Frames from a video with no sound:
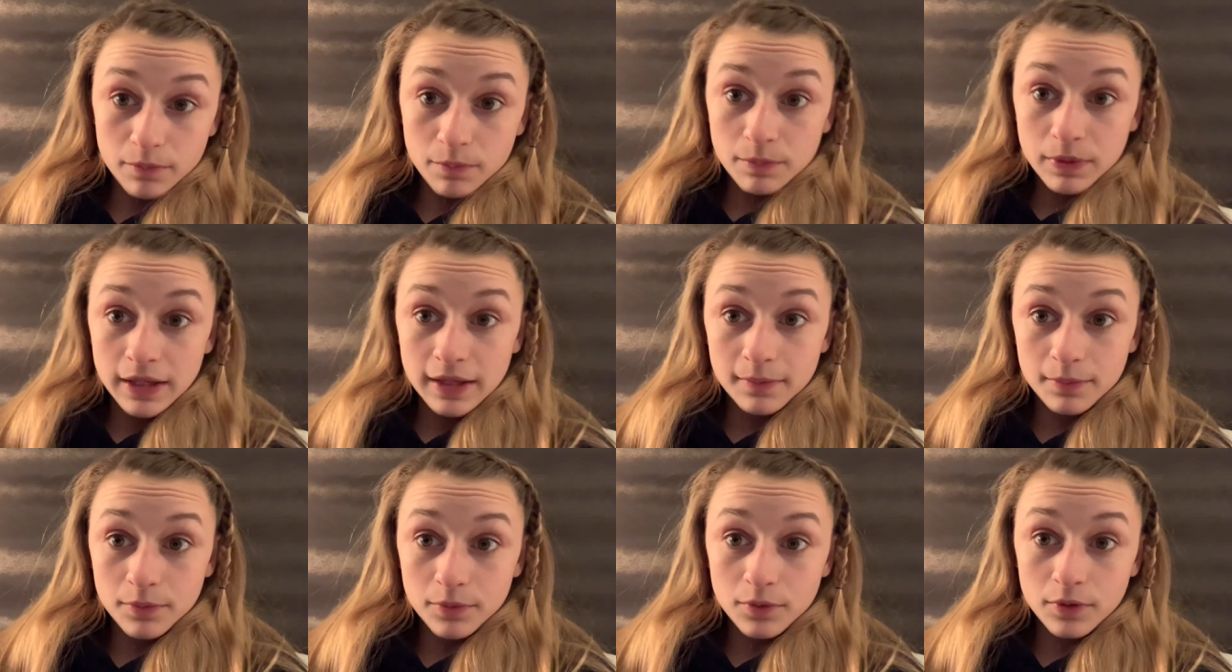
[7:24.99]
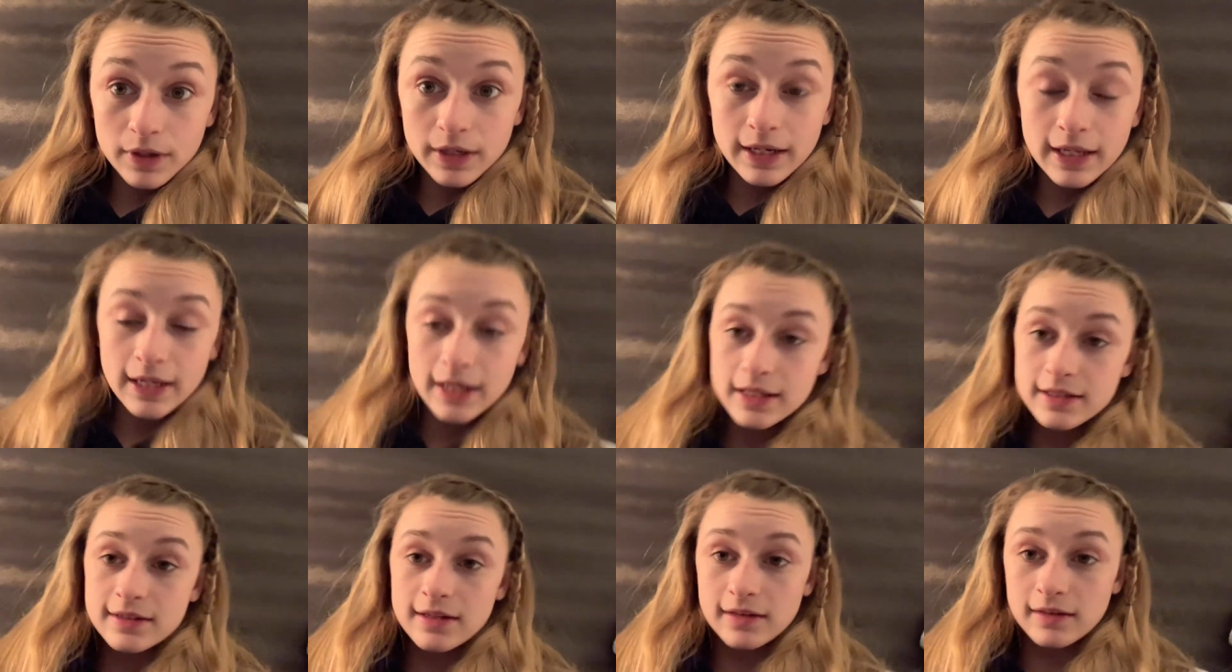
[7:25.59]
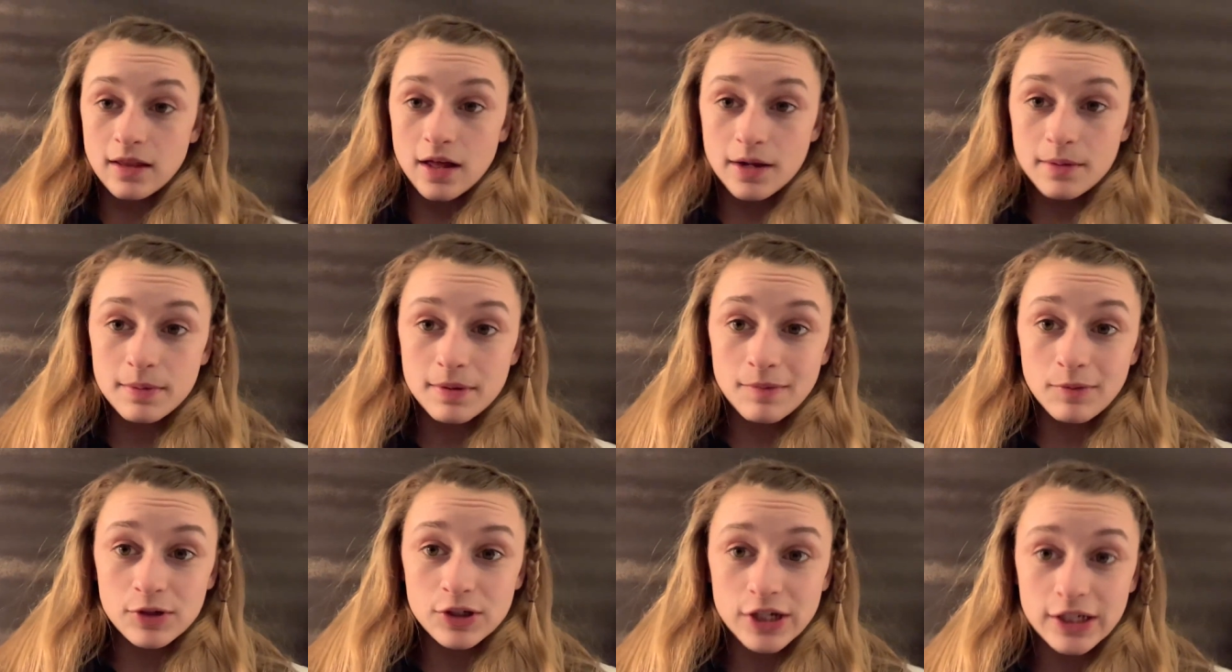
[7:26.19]
people in it because a lot of
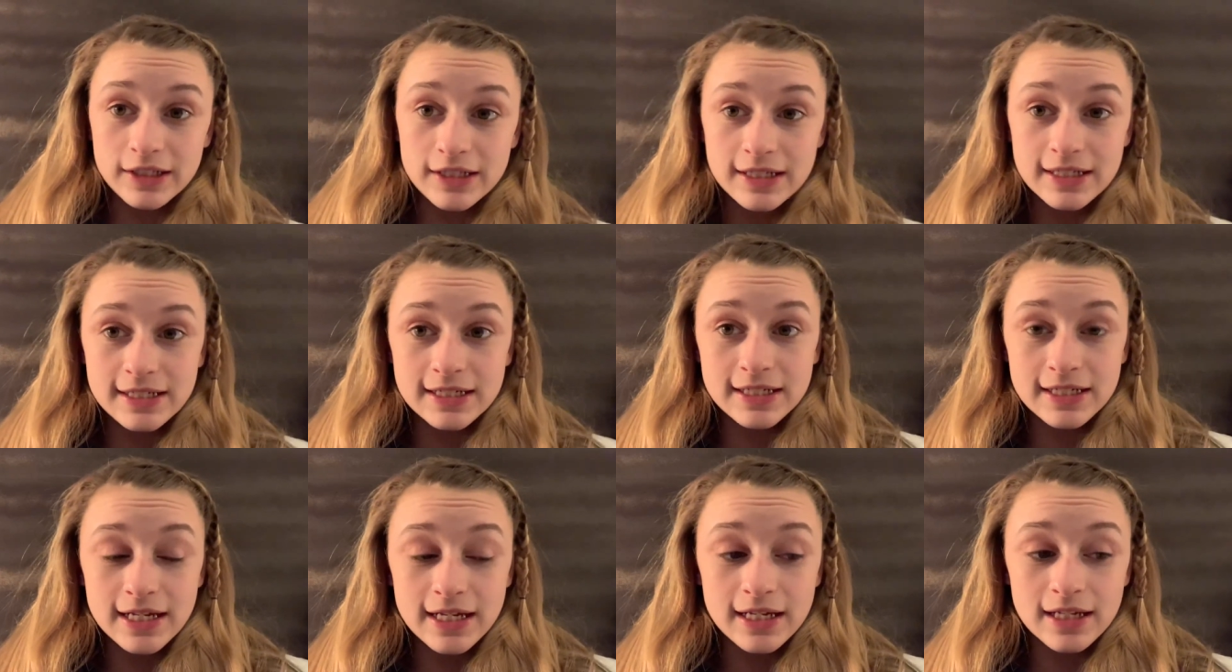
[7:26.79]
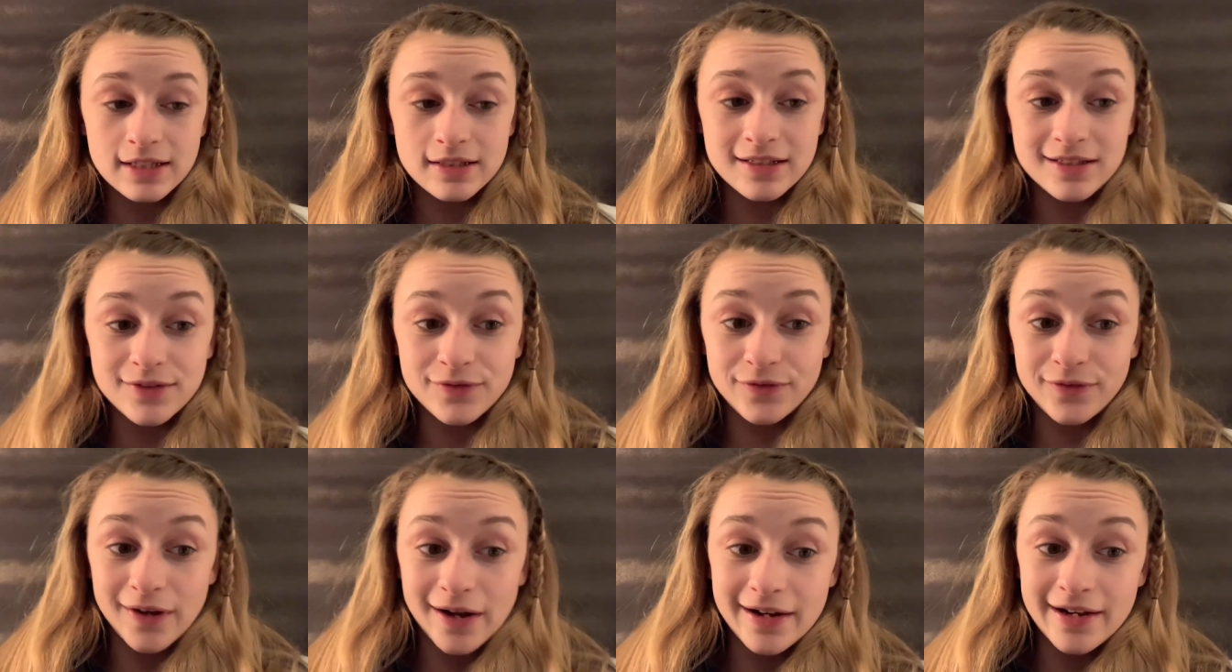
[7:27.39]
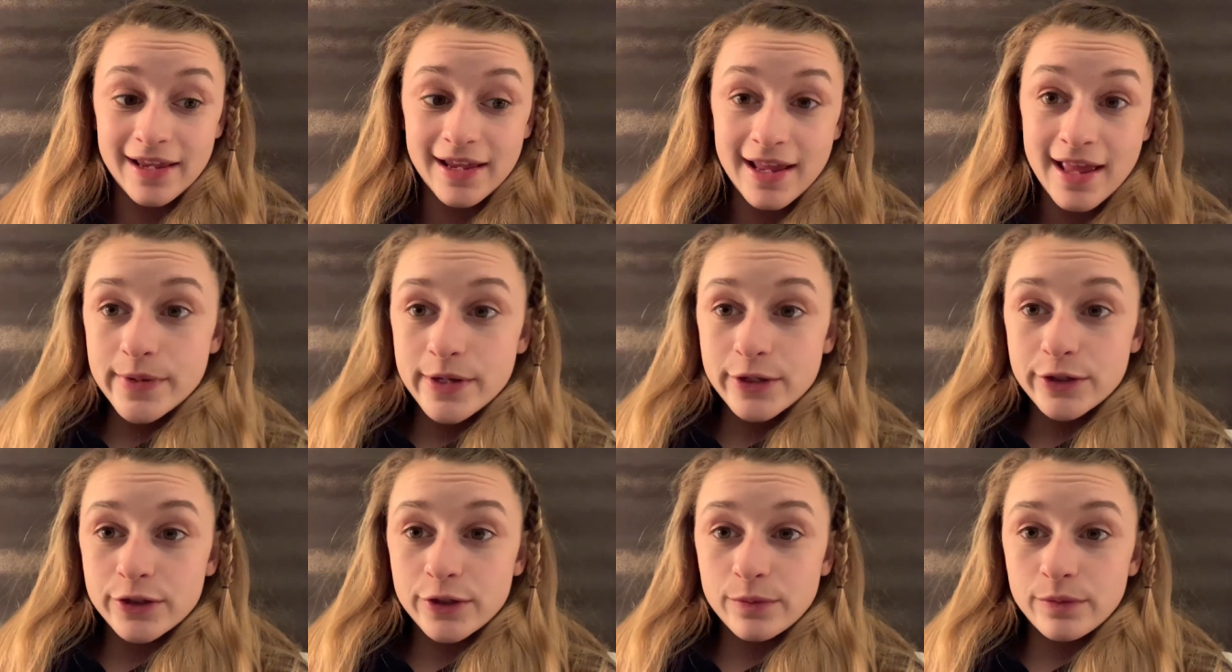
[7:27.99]
people checked in tonight because it's Friday.
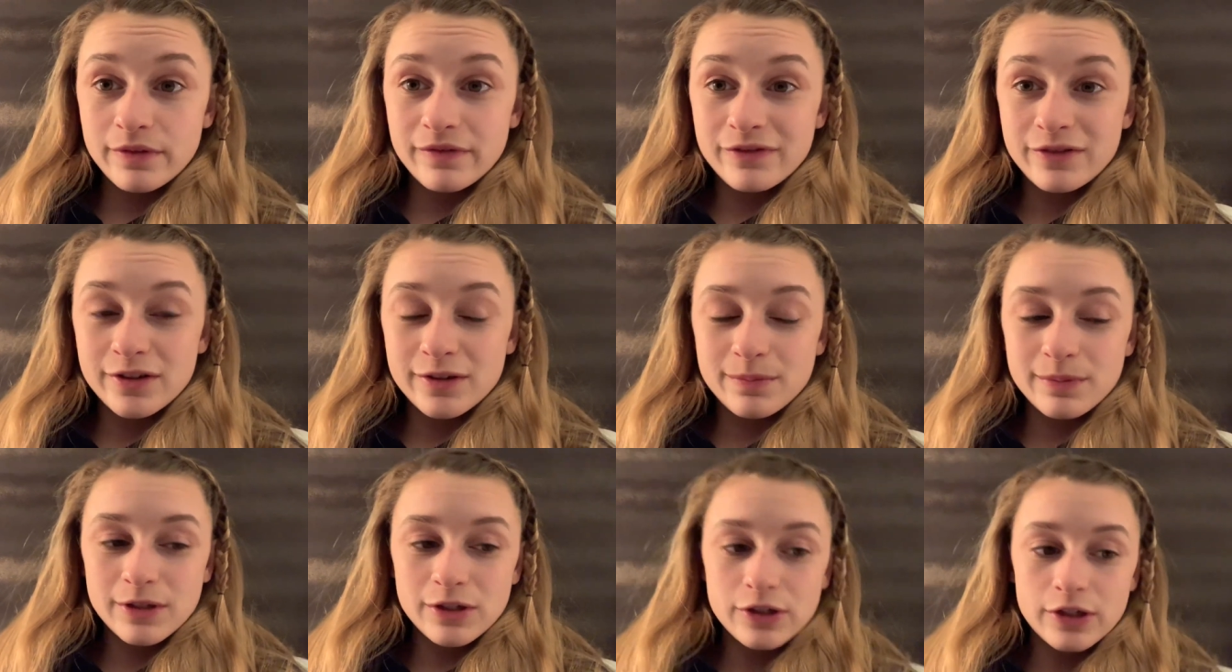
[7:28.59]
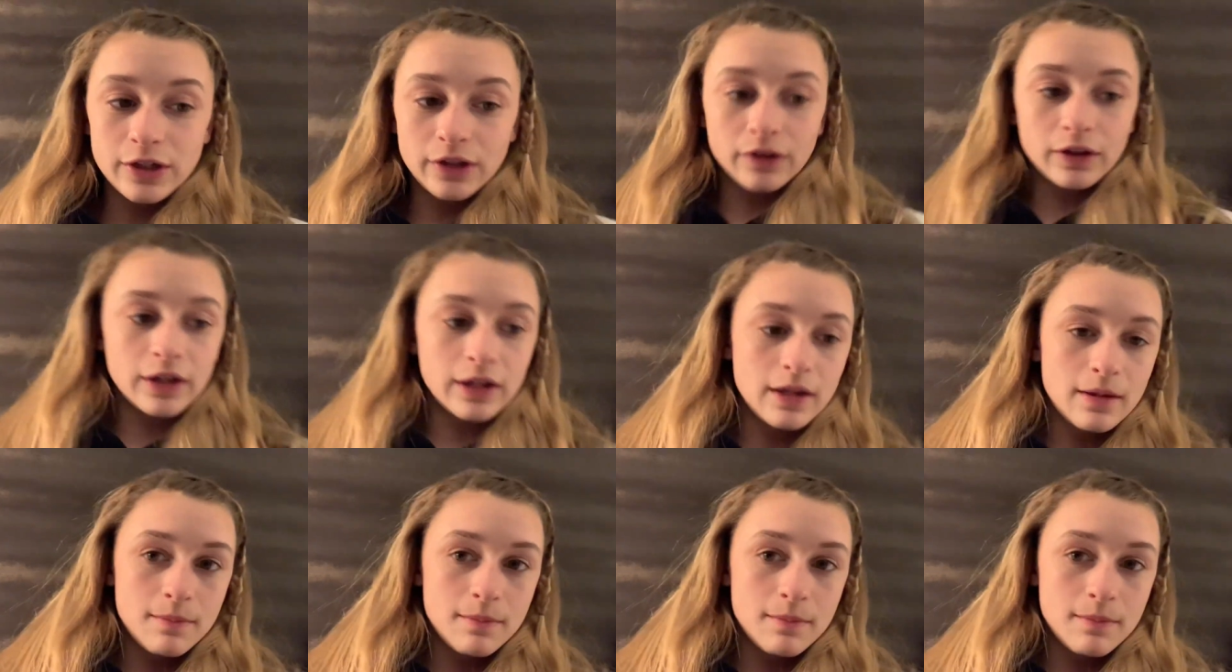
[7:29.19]
So we've just been chilling.